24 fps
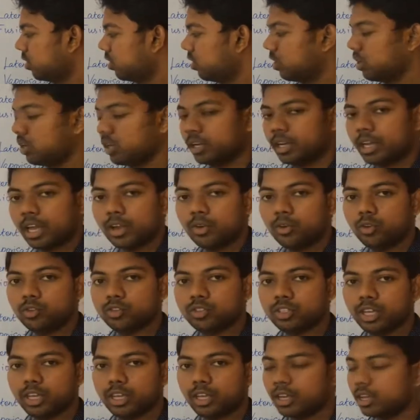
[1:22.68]
Can you
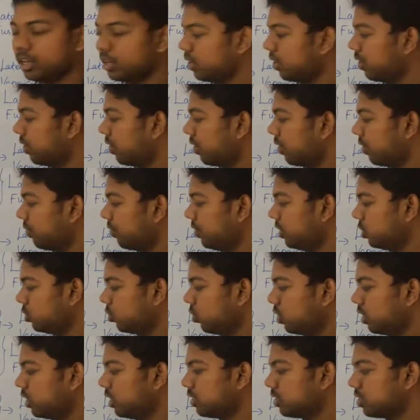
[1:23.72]
say which one
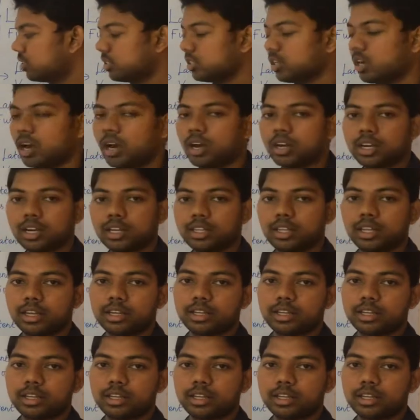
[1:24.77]
is harder than?